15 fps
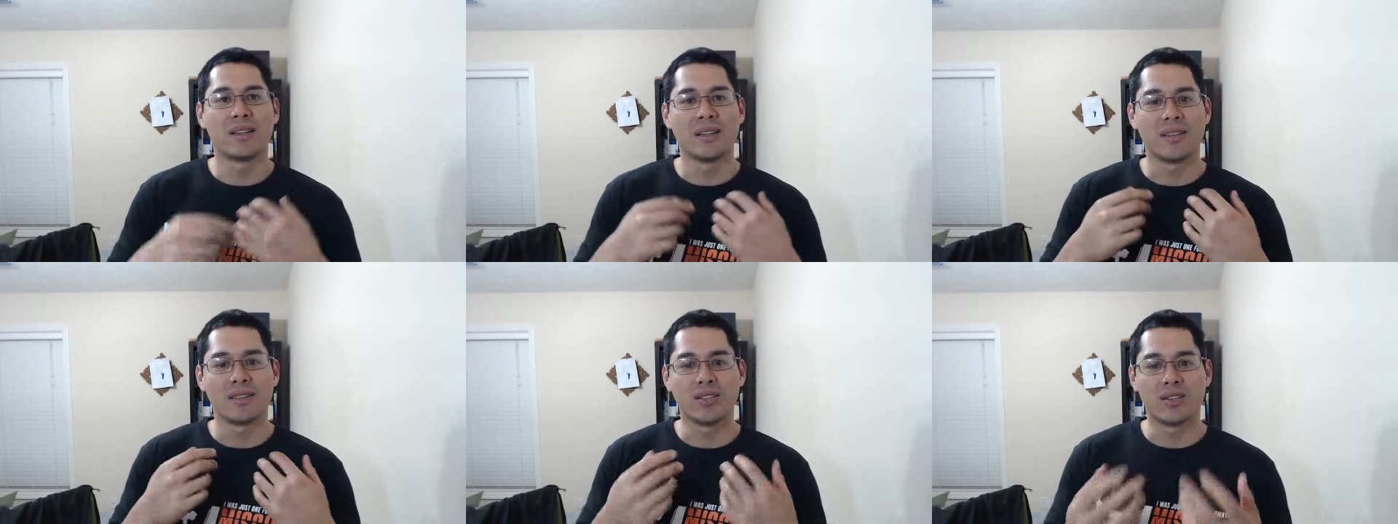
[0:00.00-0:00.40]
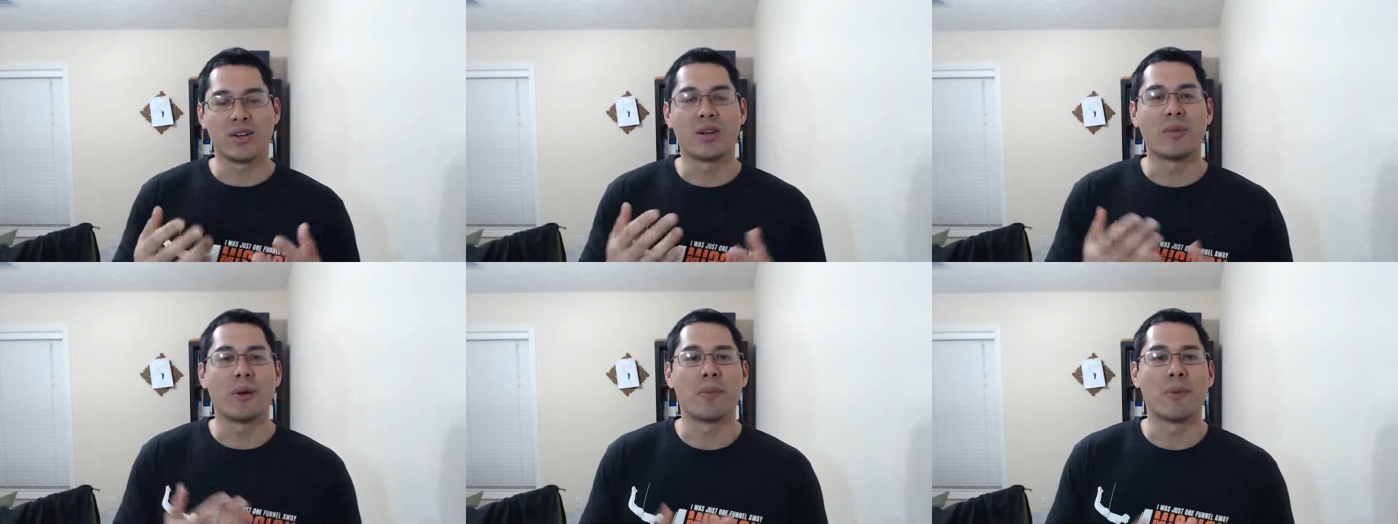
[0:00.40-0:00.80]
It's
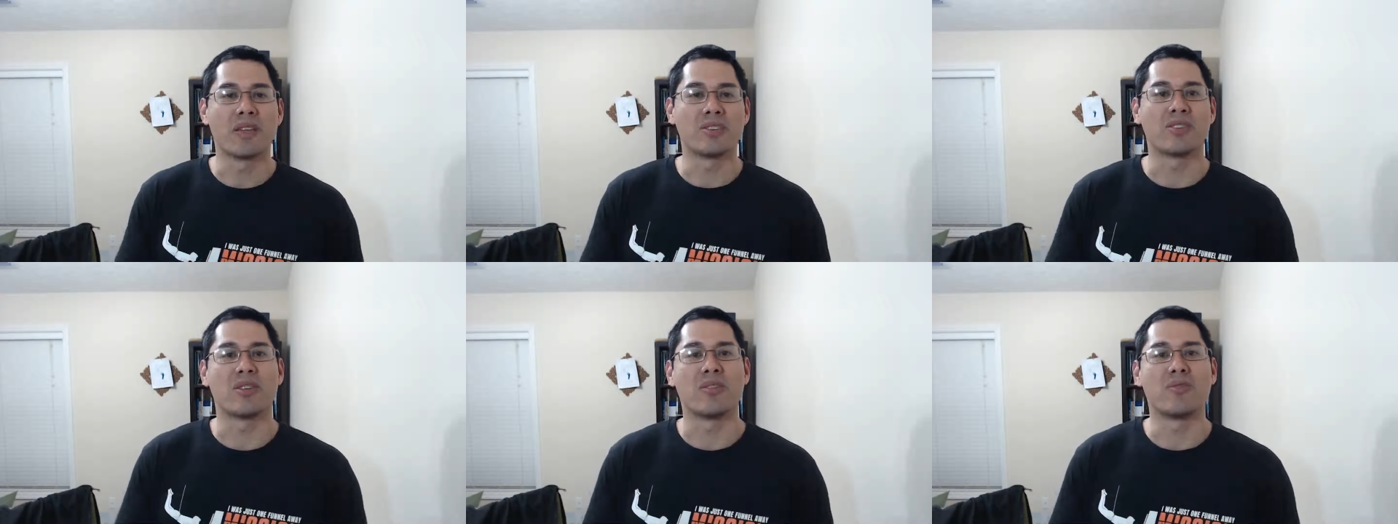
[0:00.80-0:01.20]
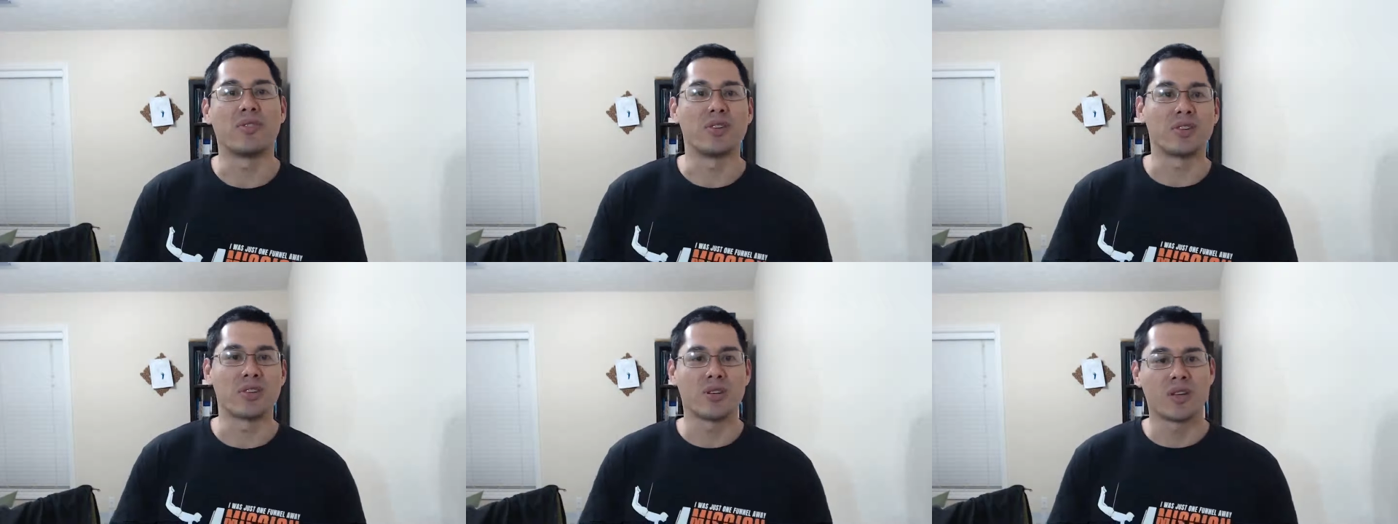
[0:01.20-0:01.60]
not about being
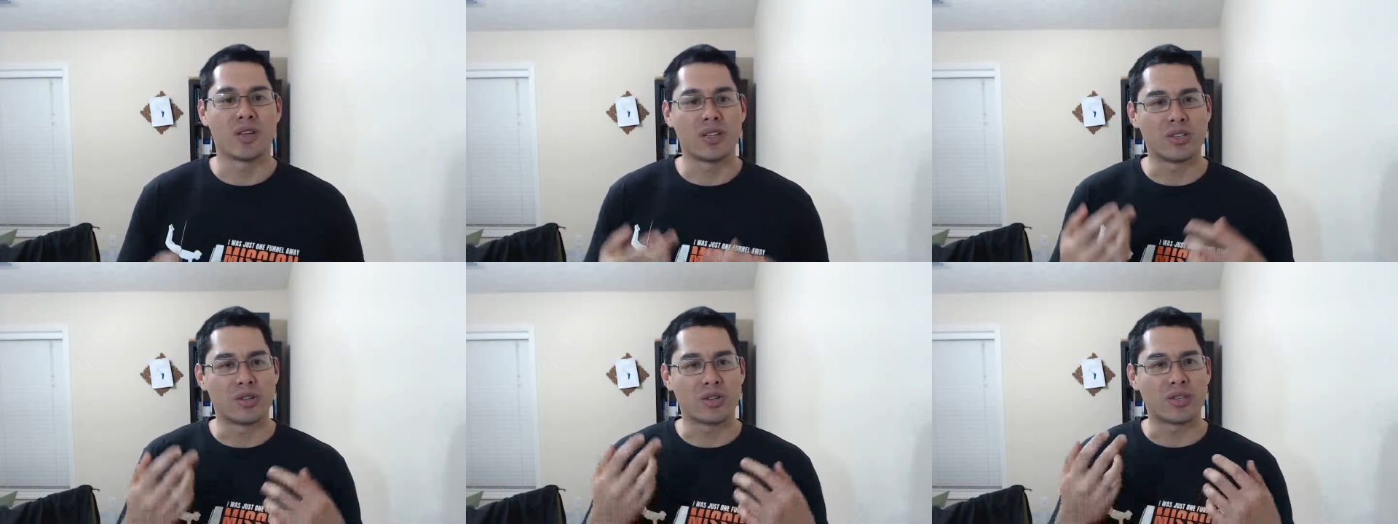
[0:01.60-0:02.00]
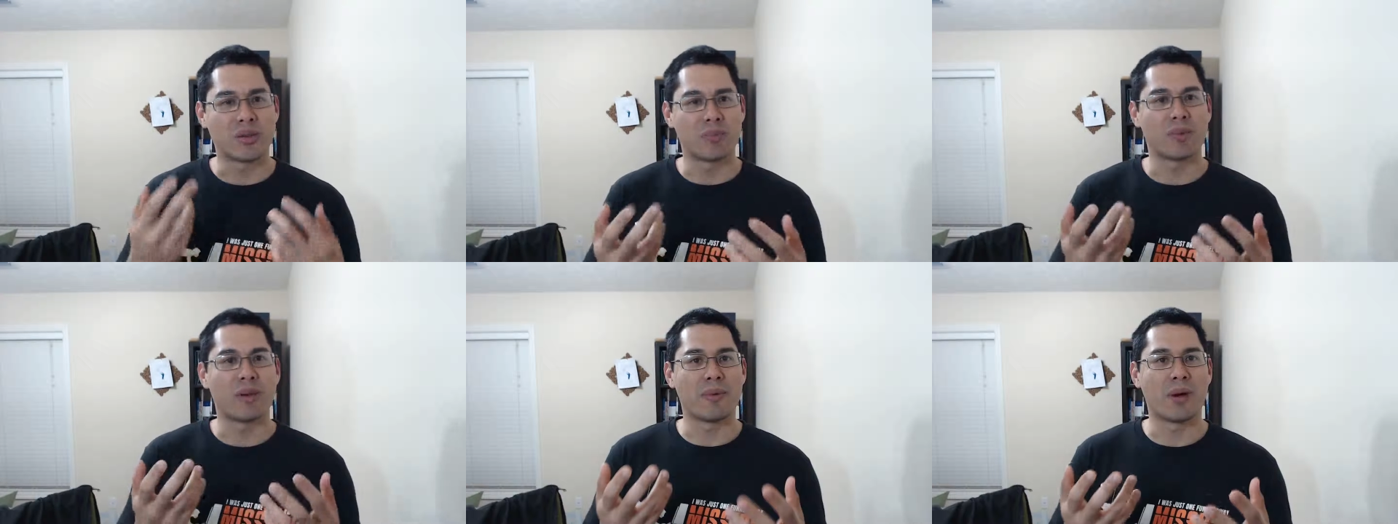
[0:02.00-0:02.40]
selfish. It's just
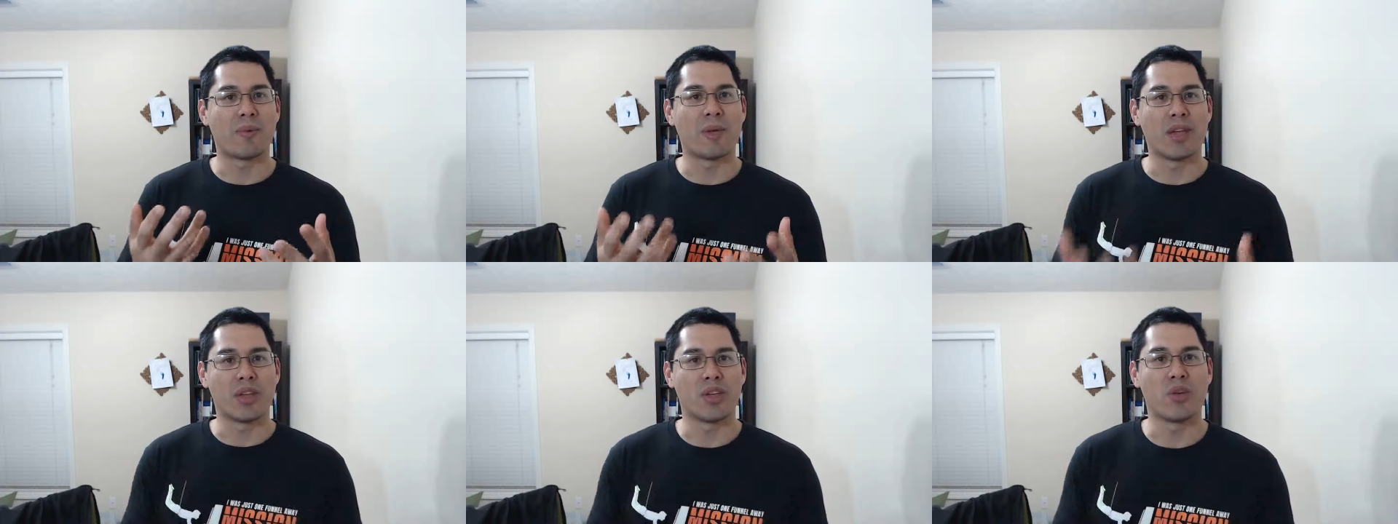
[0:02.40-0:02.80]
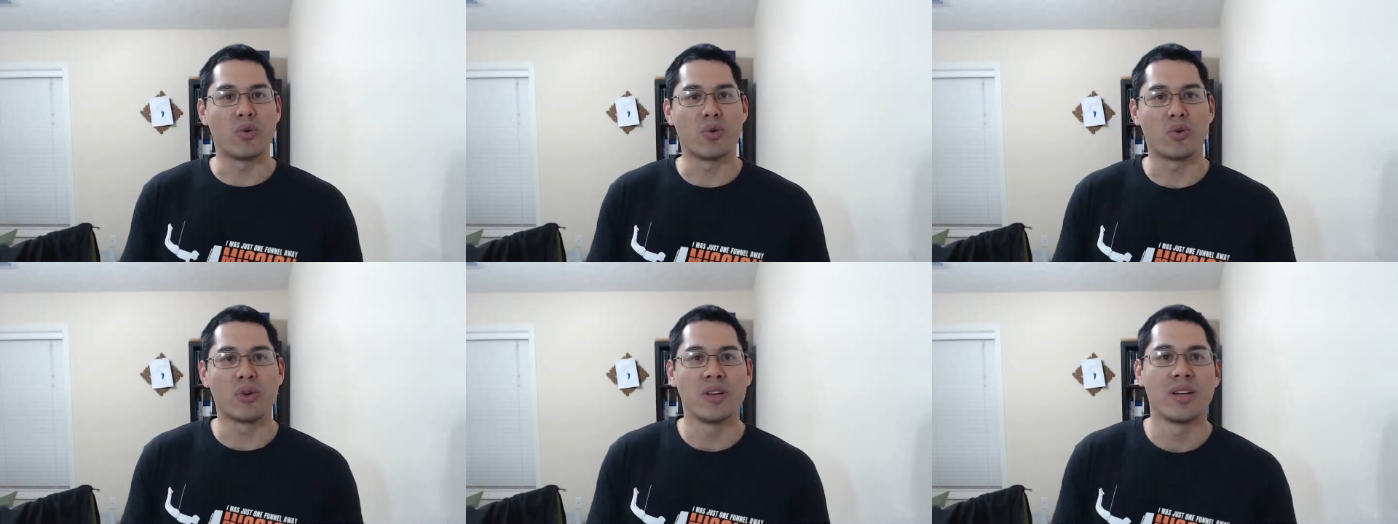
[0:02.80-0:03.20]
simply about being
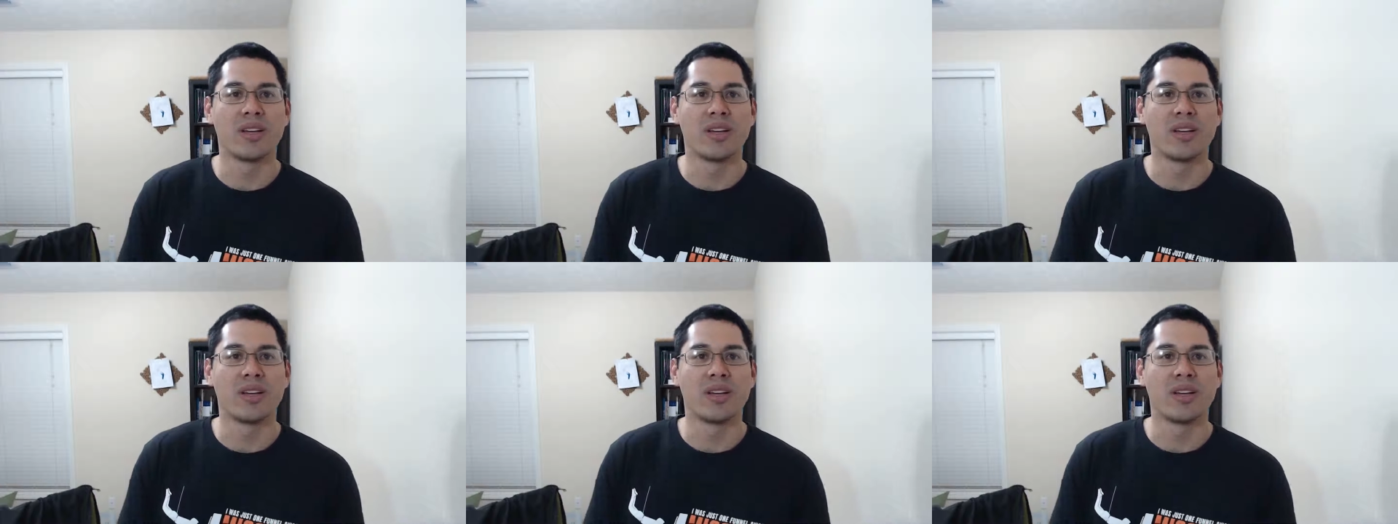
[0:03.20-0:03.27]
you